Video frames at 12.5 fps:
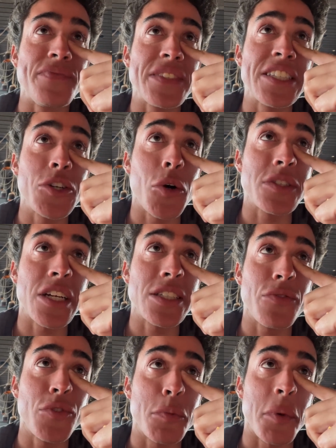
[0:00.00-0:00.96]
Zero sense
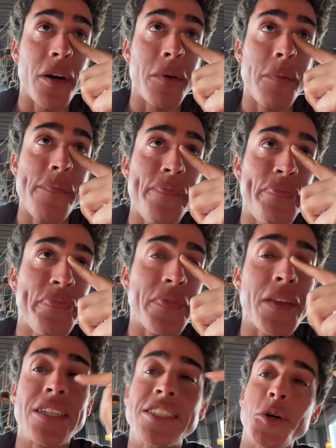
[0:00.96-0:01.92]
of humor.
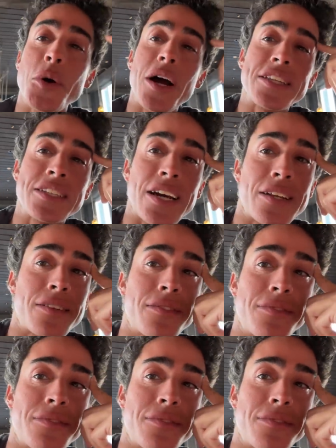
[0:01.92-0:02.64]
0 out of 10.